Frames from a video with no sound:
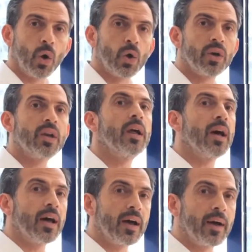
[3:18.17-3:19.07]
on
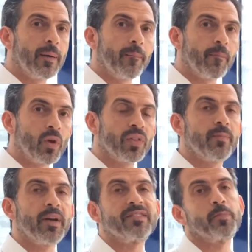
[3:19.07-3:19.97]

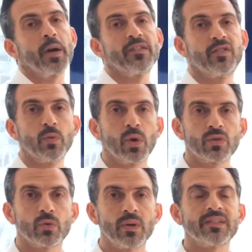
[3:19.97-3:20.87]
the best price you
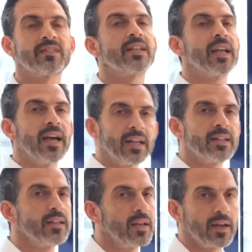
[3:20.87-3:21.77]
want to list it and